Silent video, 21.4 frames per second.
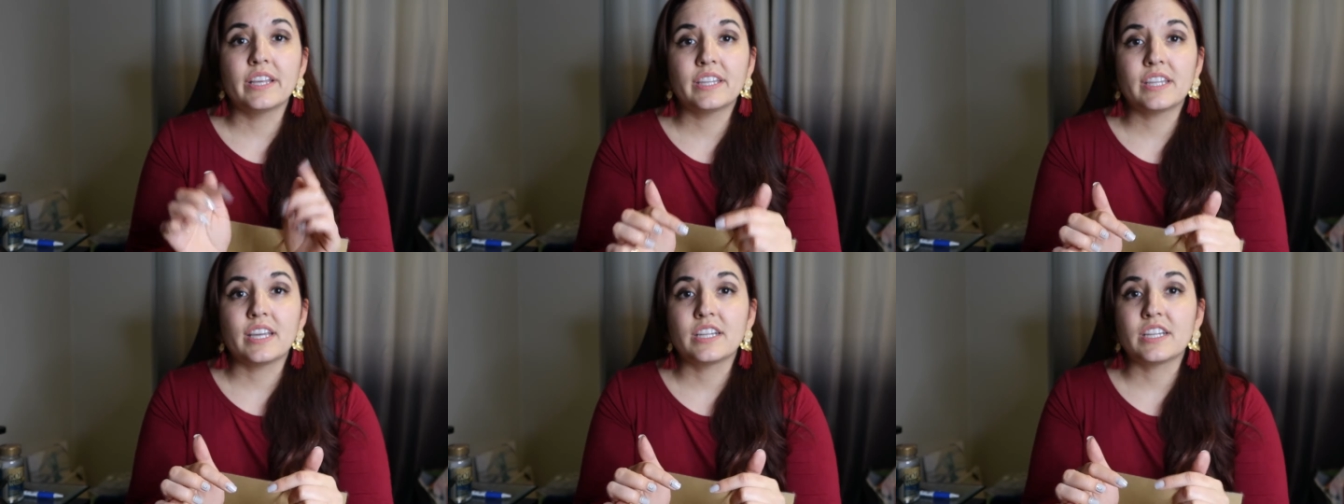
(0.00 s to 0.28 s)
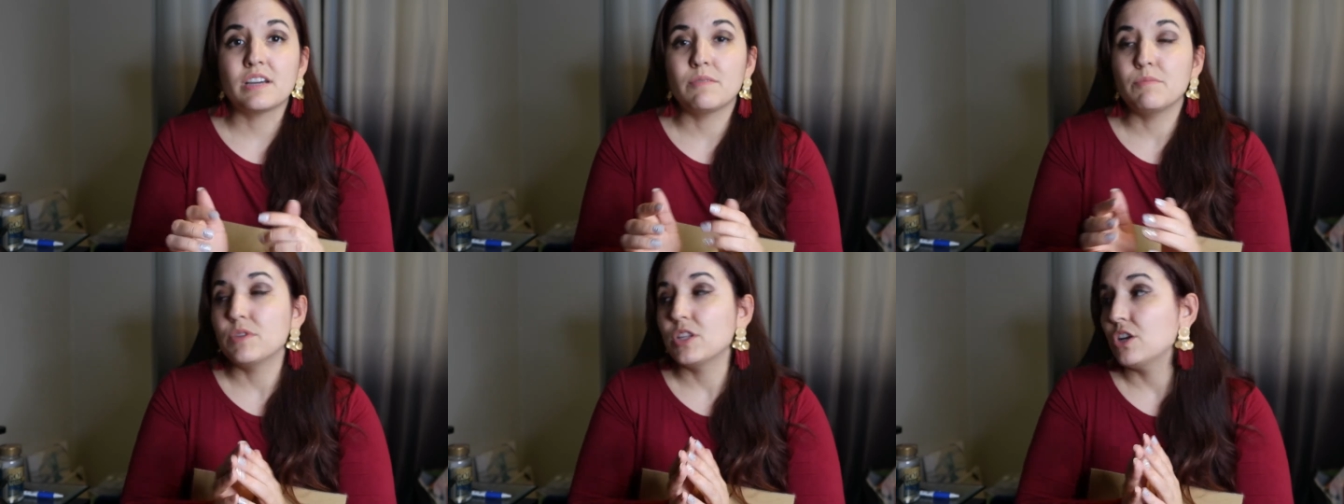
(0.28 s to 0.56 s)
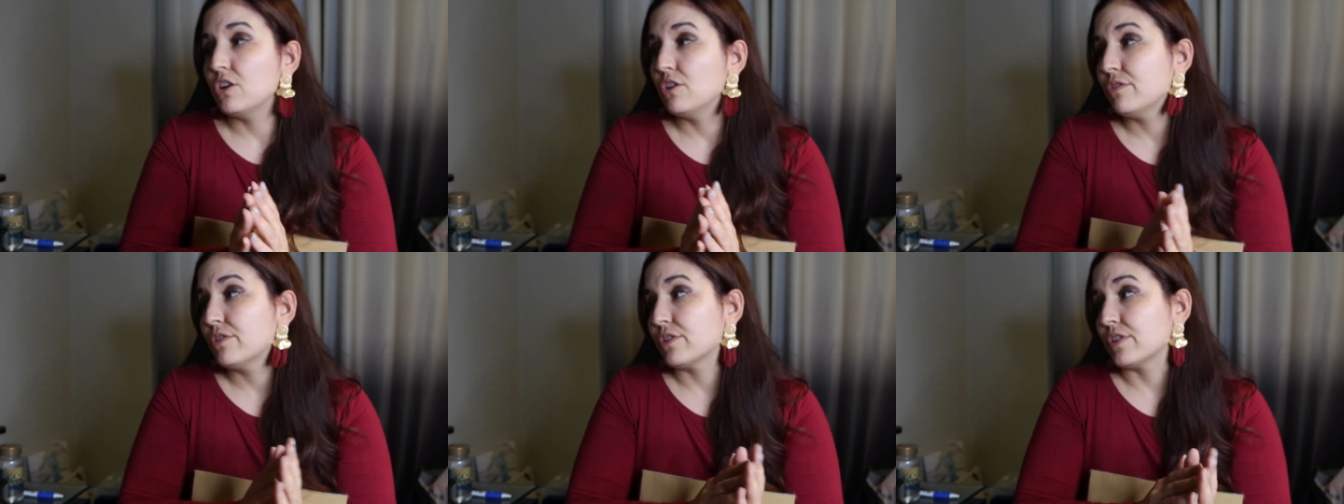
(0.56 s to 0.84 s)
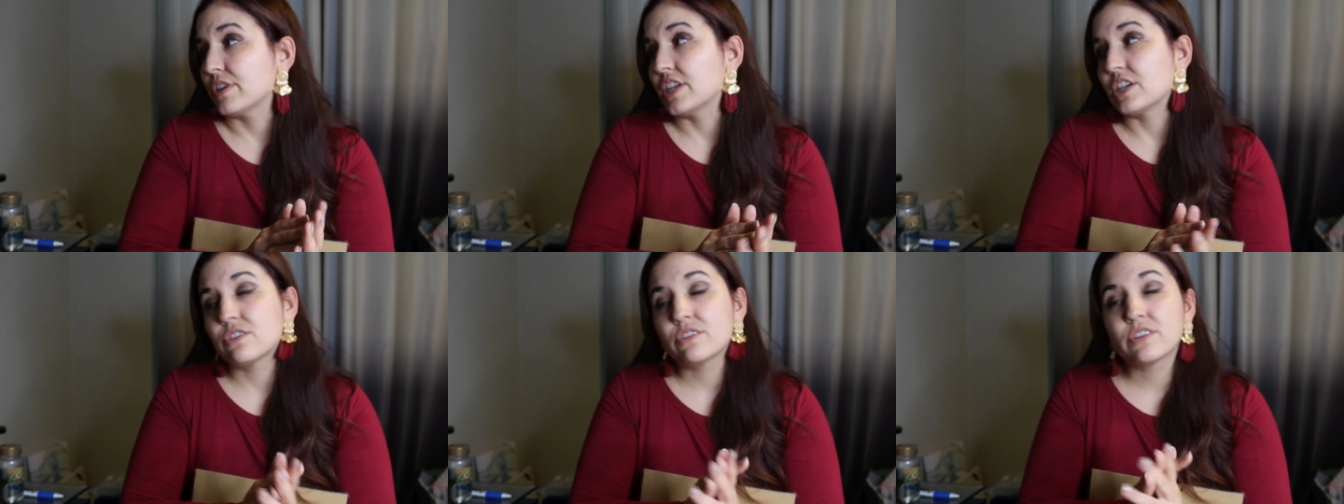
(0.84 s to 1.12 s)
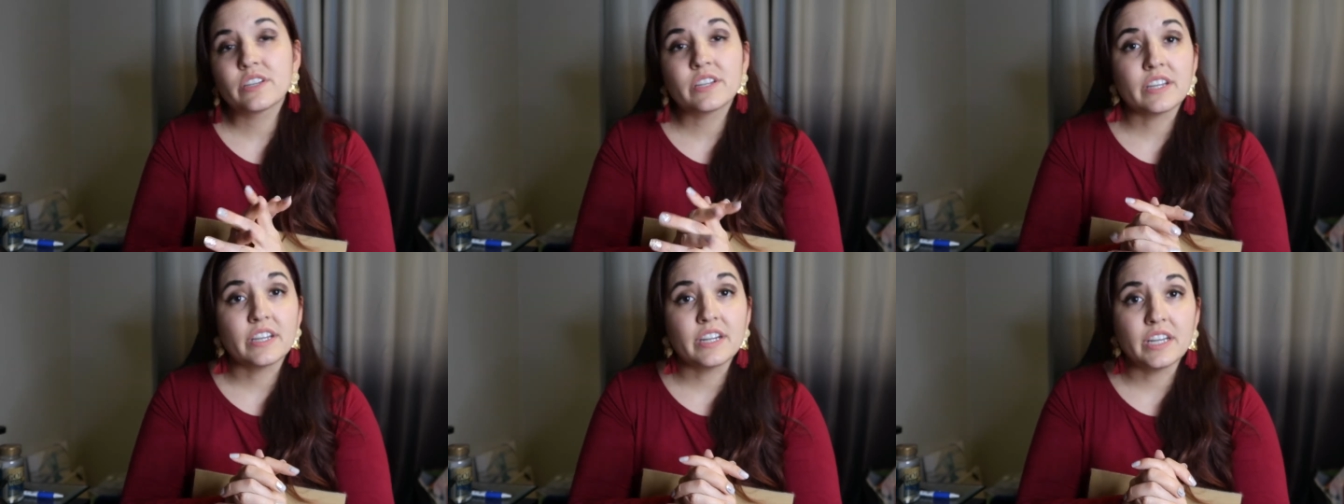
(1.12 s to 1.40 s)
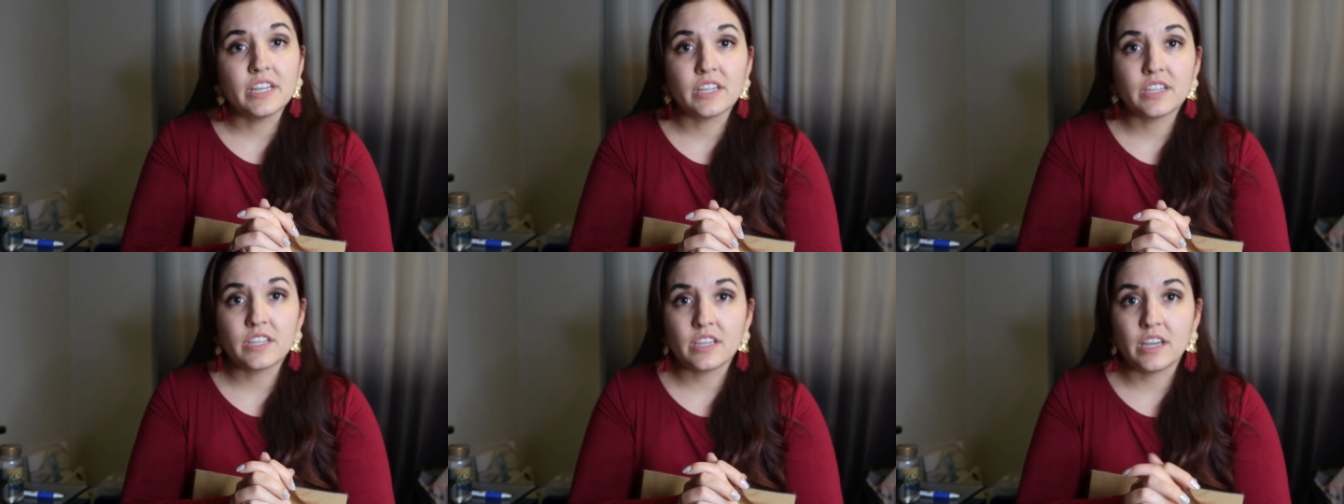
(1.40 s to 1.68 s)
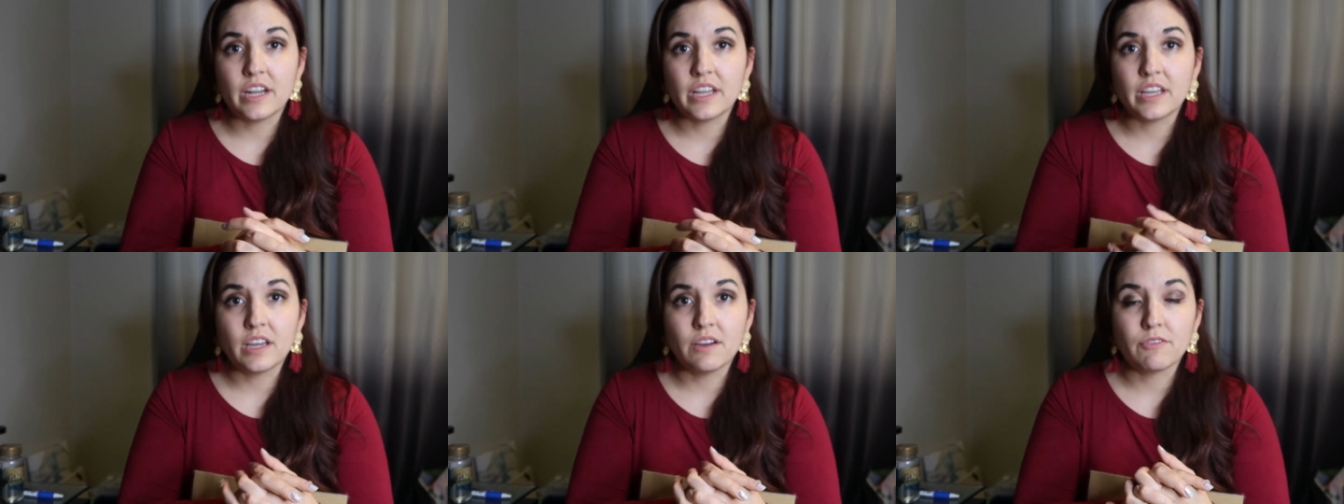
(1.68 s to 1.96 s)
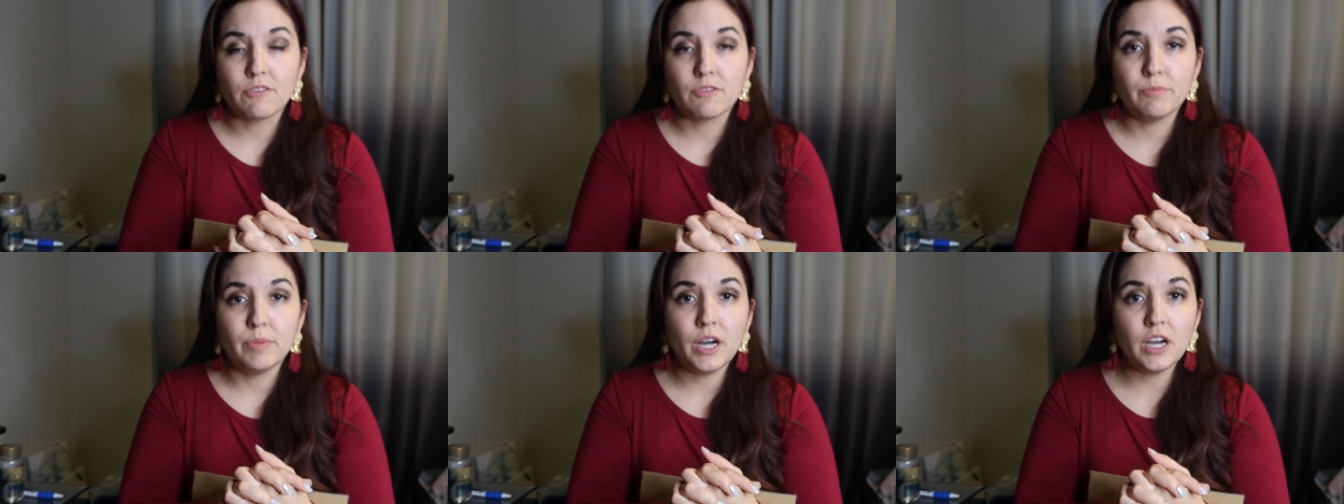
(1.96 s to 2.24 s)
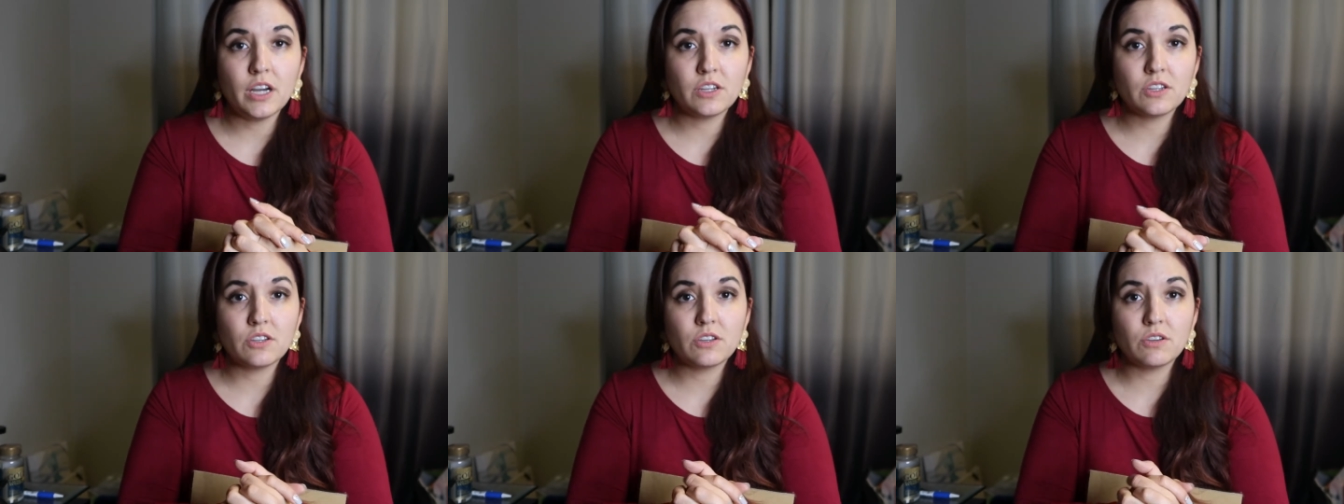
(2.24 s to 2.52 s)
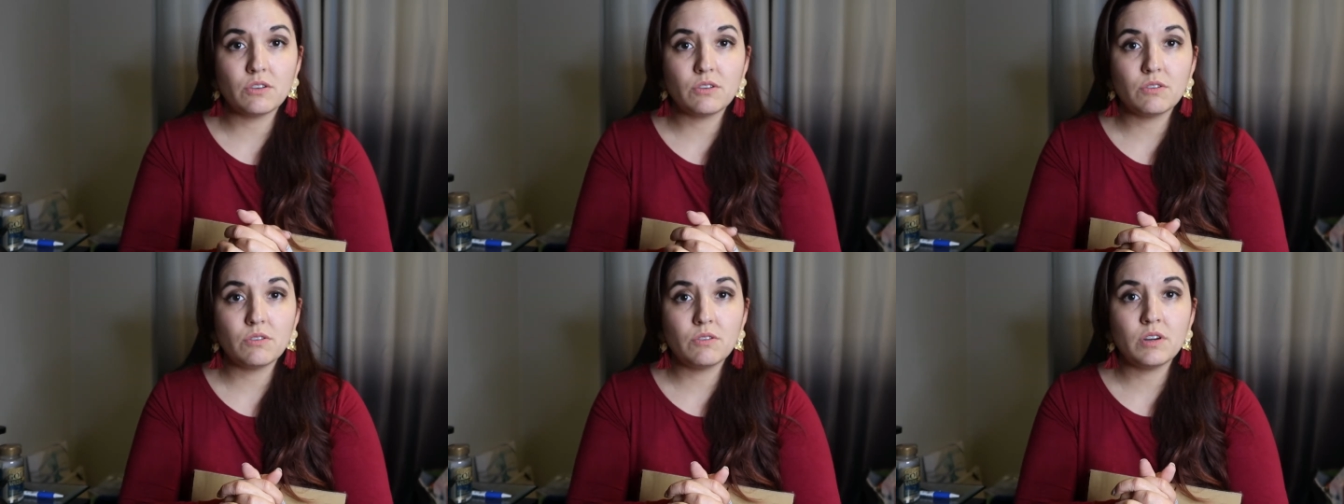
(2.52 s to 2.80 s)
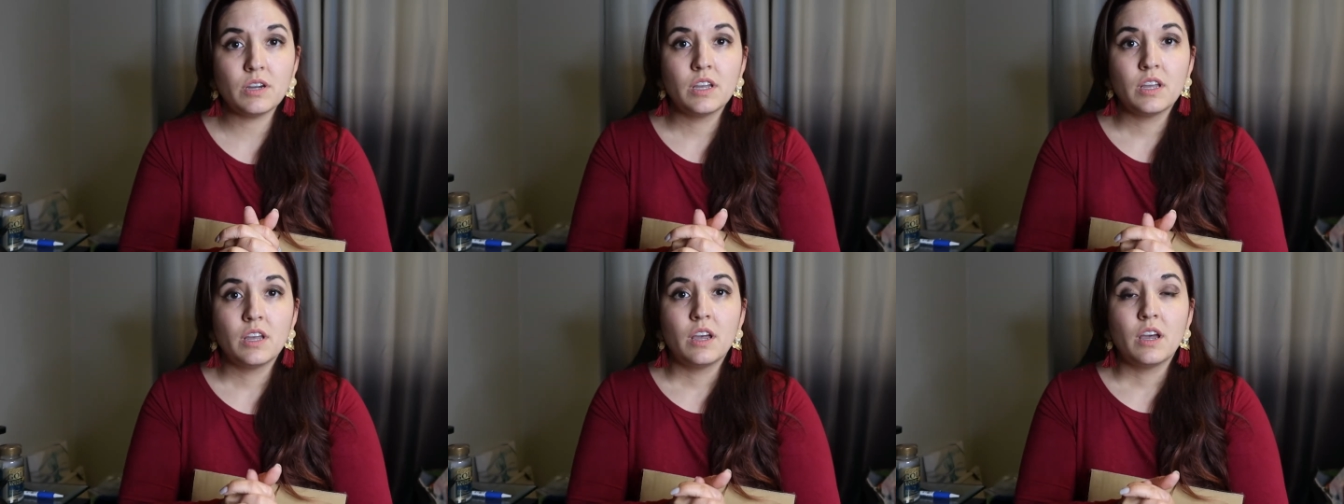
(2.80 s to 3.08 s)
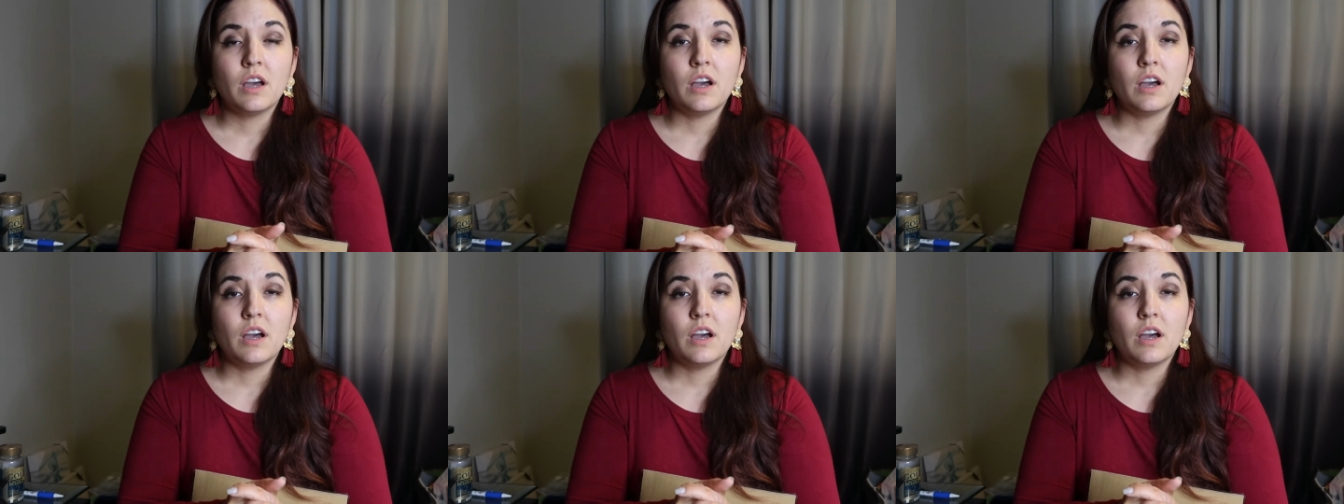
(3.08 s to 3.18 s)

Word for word: link that down below if you're interested in signing up for Bokksu.